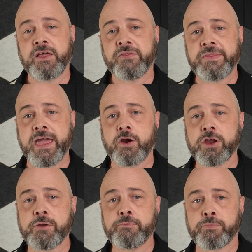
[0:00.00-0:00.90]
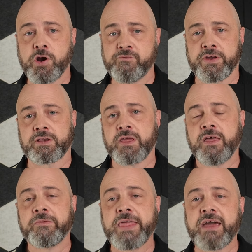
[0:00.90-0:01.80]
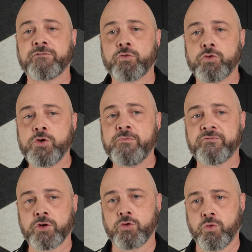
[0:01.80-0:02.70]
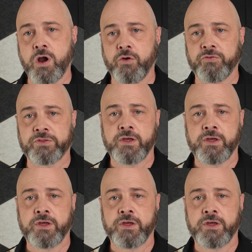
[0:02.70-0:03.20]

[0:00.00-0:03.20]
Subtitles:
They are imperfect. They have room for growth.